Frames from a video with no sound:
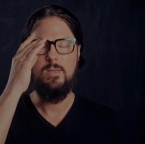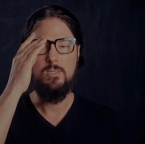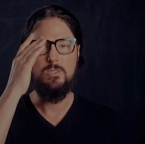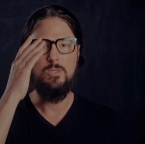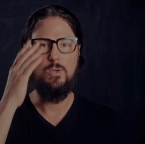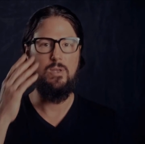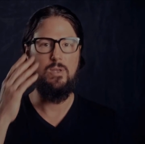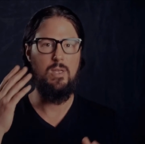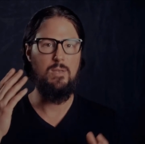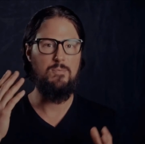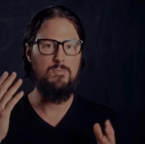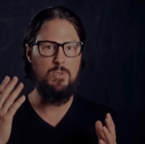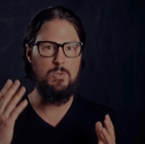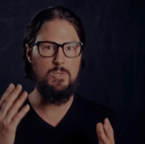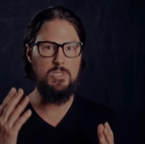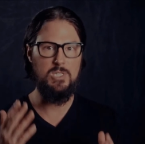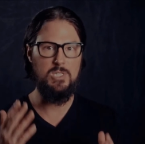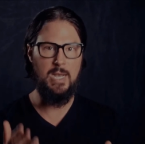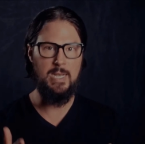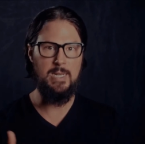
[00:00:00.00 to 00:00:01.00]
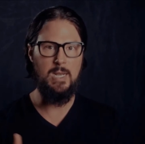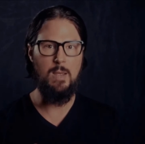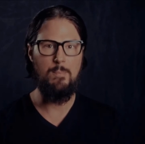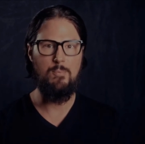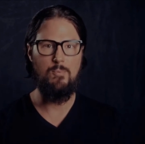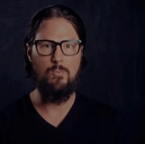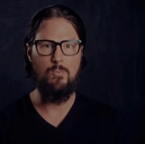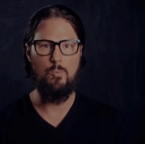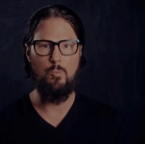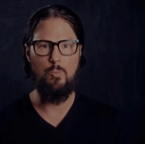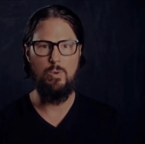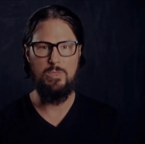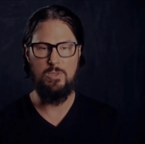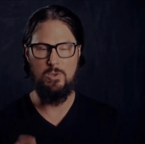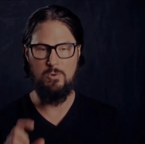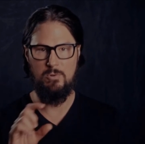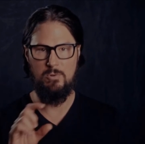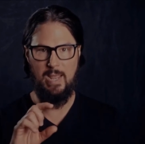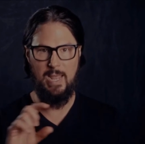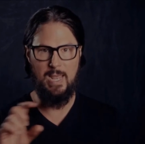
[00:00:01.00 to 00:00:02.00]
So if you sign up
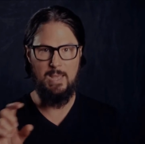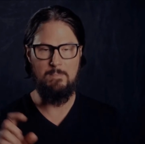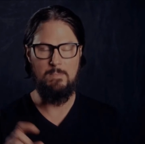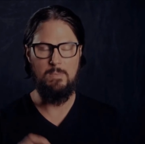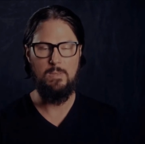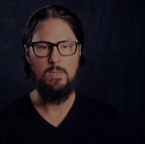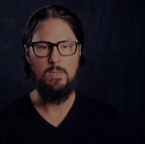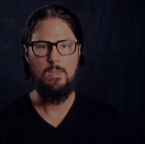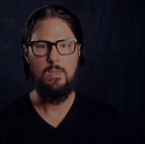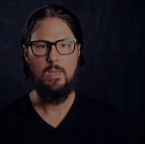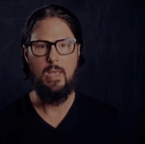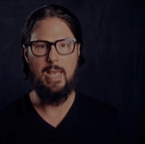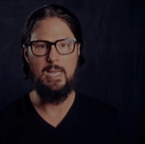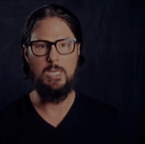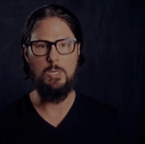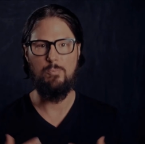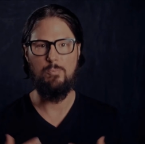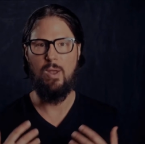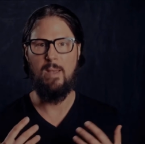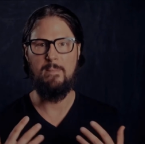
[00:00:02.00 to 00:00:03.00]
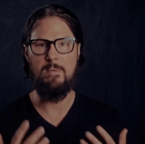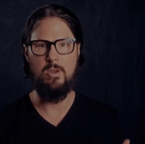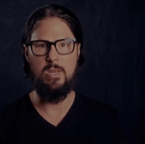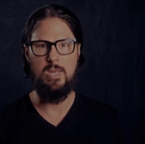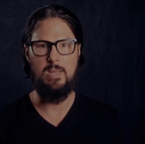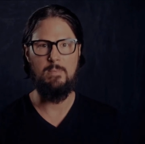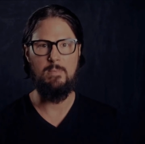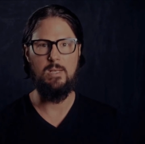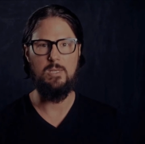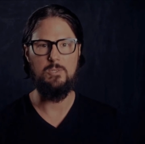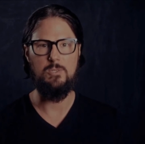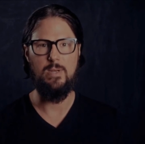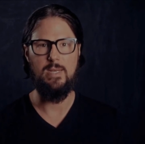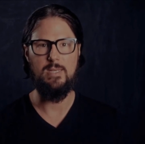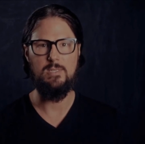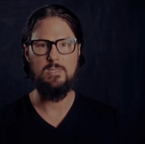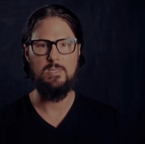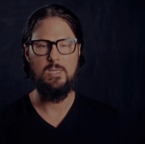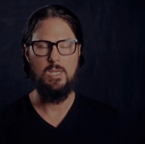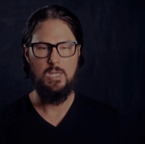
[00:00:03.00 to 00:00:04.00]
with your name and your primary email
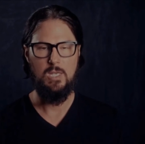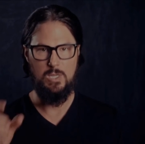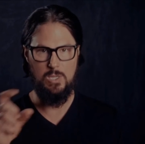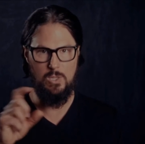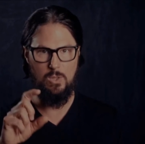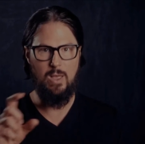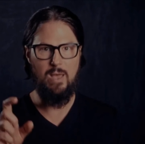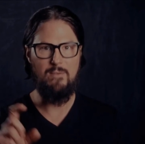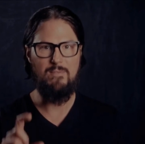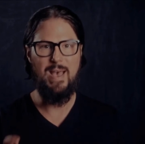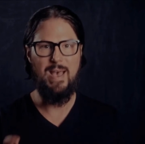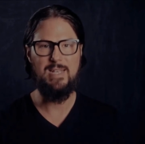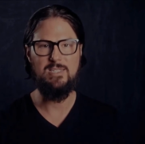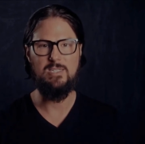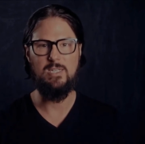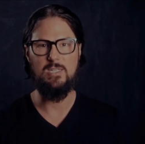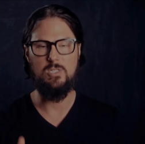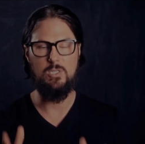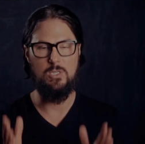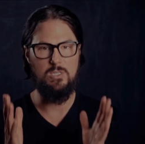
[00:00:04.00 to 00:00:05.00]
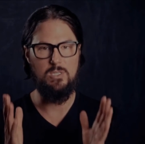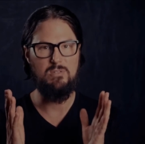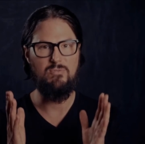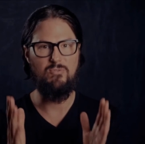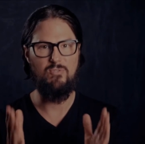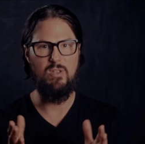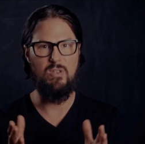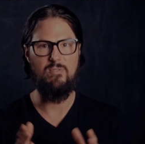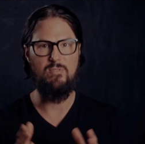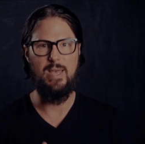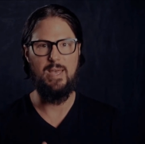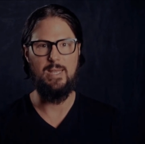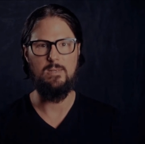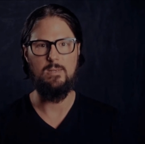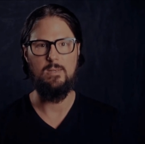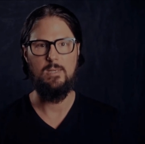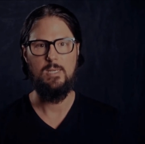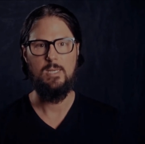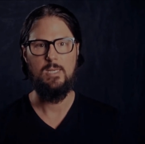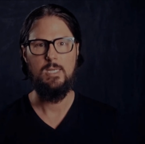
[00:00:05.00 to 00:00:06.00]
address, you'll have access to this free event,
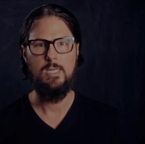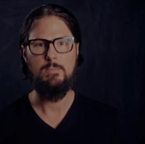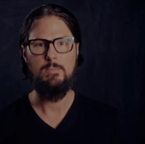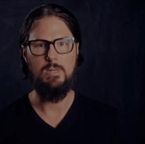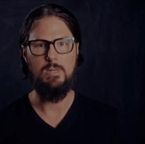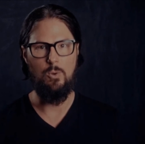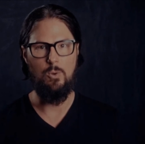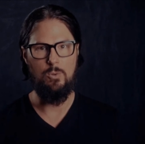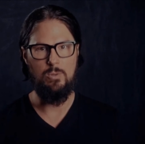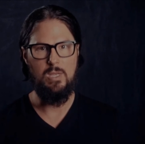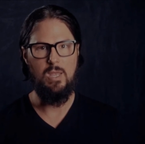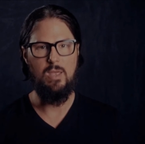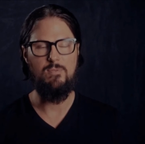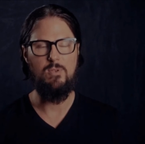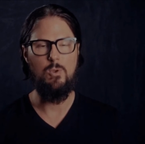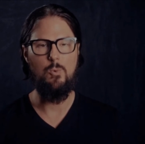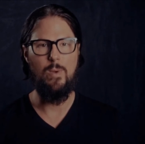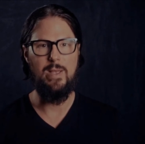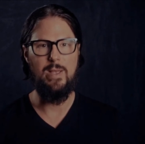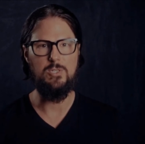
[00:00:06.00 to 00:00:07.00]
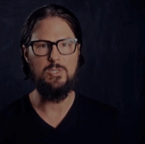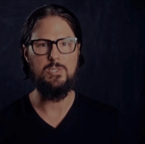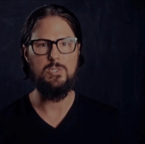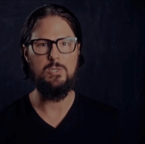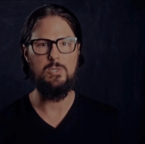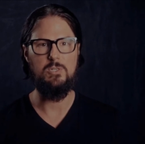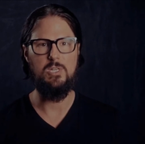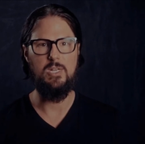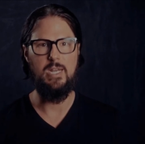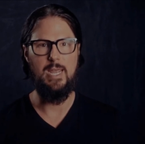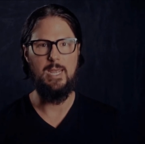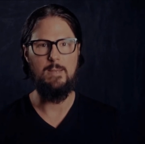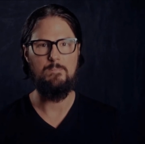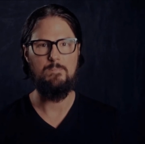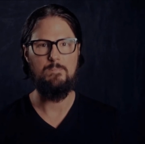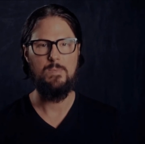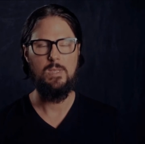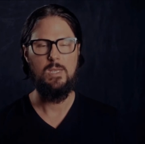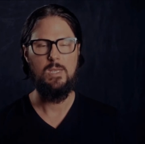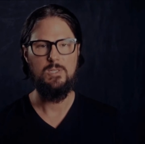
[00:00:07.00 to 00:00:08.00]
but only if you register today.
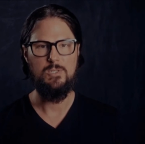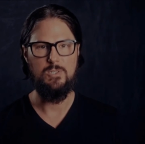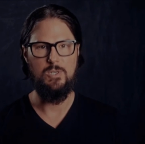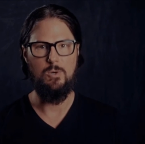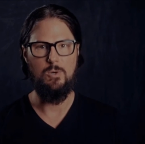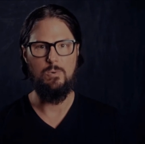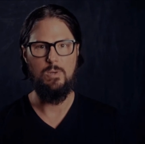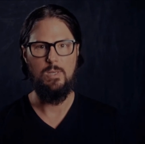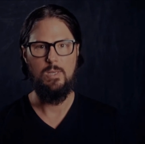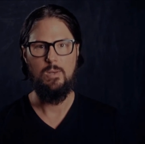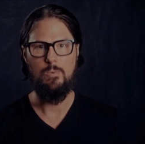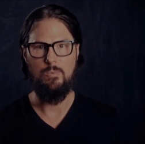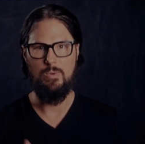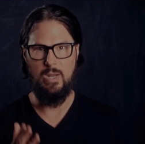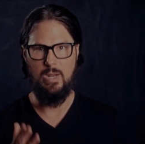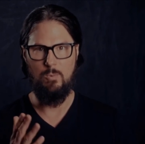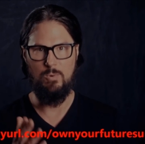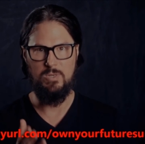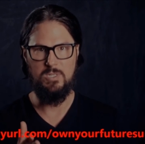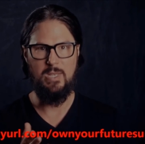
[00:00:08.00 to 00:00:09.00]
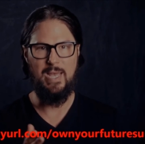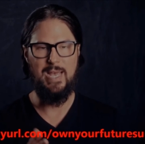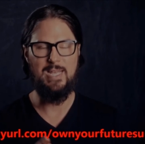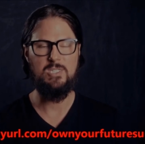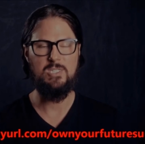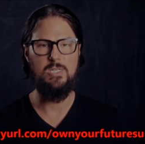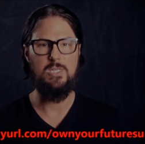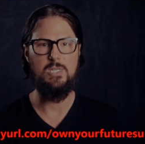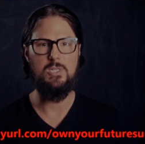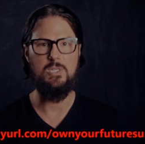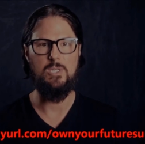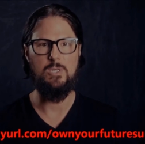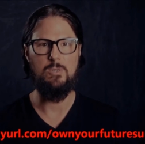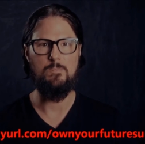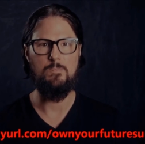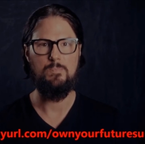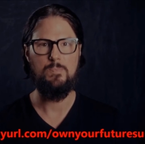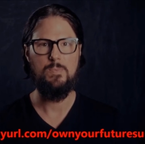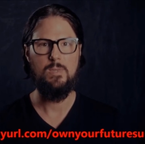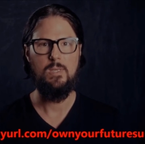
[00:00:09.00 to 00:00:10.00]
So what I want to ask you to
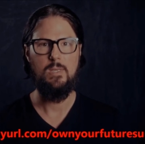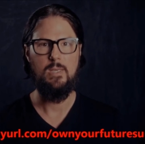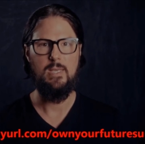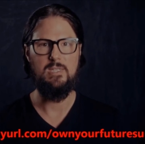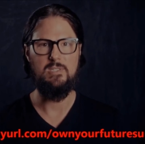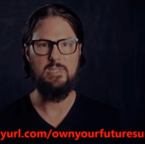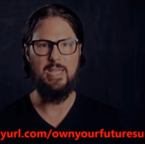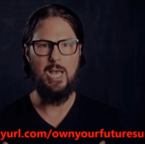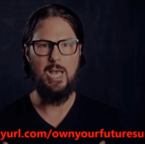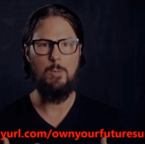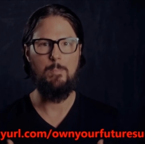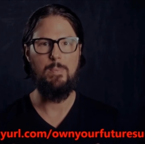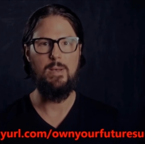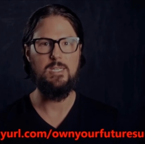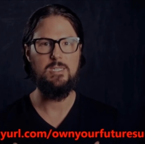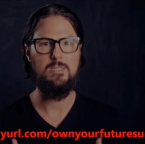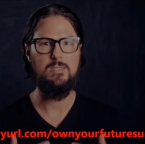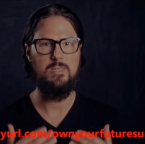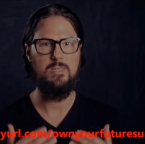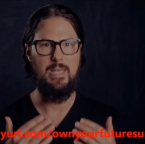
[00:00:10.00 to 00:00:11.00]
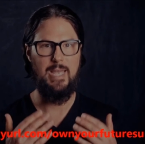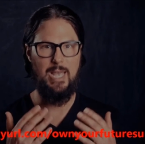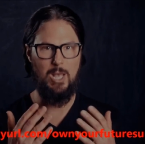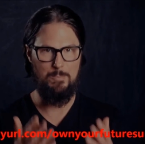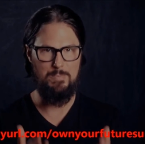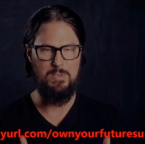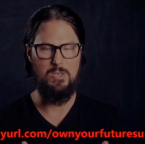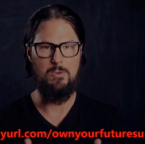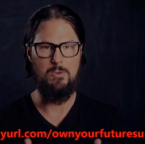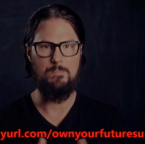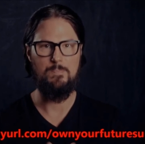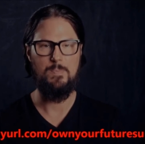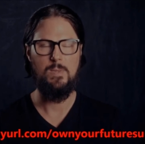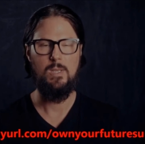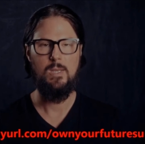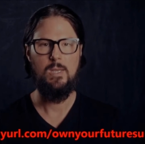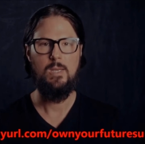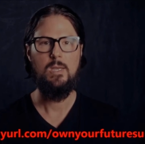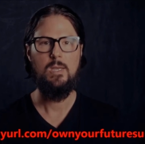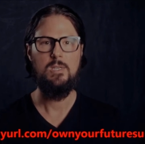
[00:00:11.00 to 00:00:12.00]
do is to help us help you.
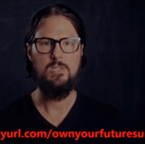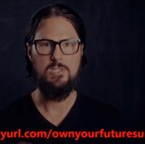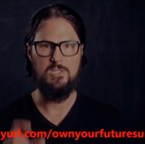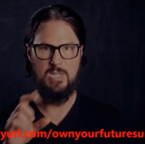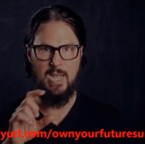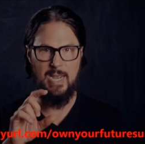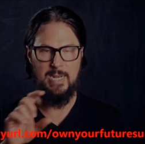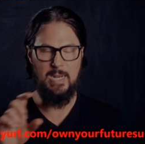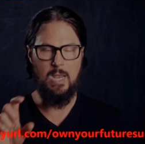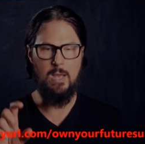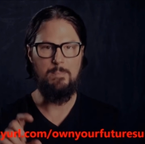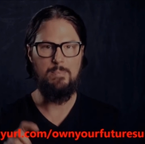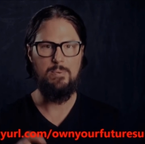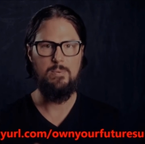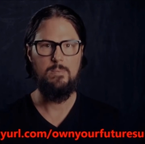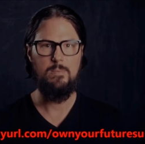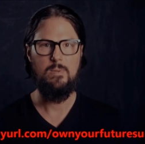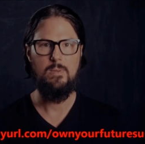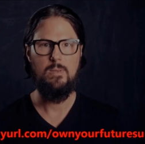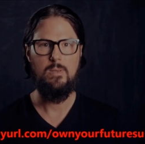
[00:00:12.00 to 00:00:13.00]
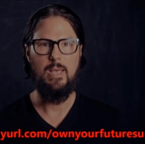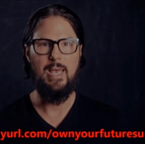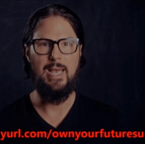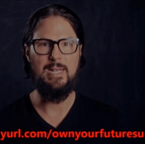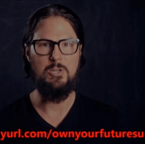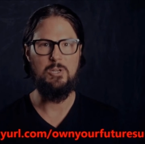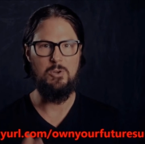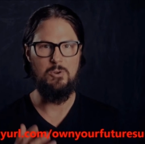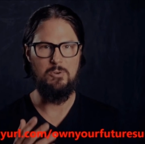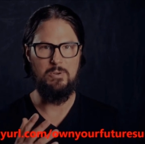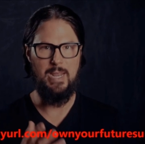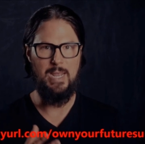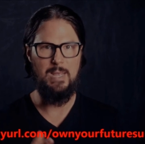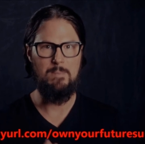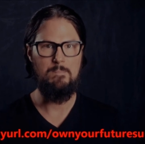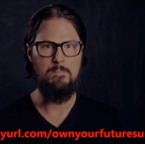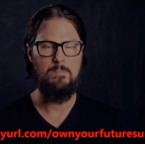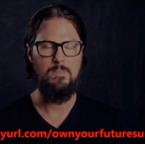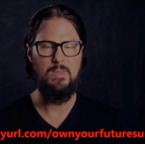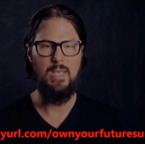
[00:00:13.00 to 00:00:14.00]
Sign up, enter your
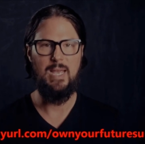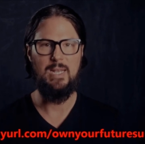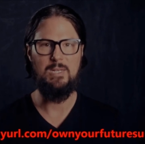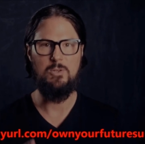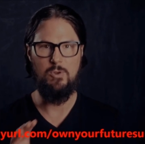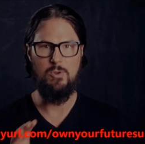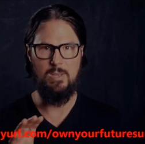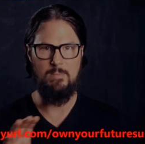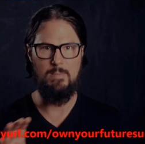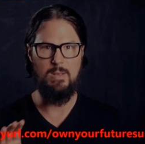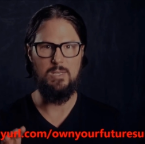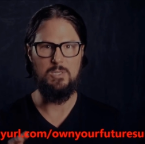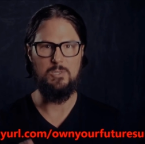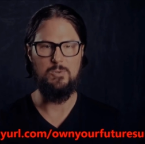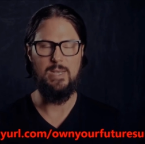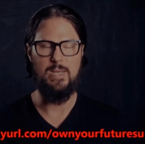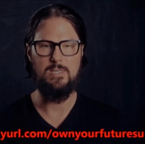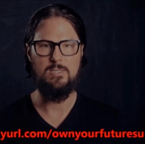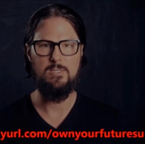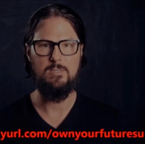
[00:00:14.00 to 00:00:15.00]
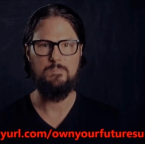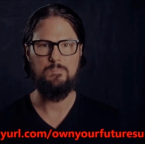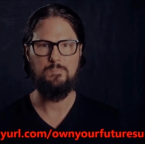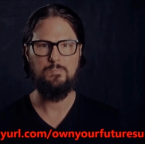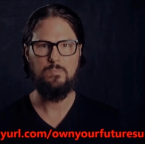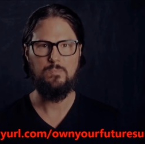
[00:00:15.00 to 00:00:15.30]
name and your email address,